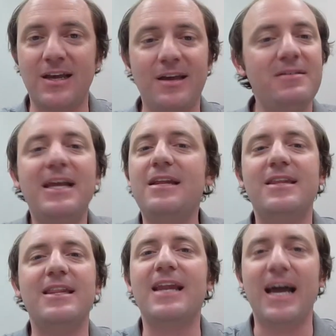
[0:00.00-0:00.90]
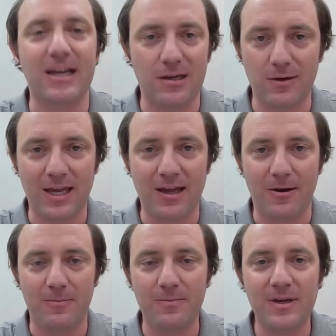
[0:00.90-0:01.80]
Anything that I can do to help,
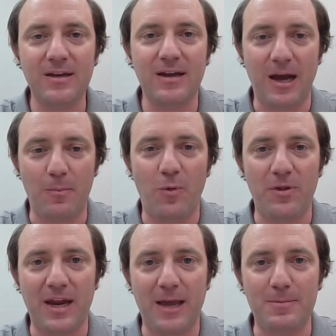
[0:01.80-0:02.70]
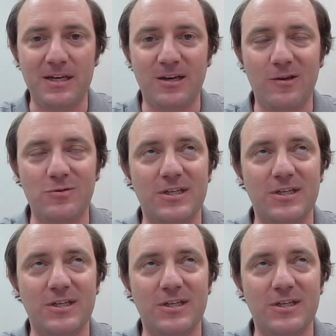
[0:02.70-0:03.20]
I'm more than happy to do so.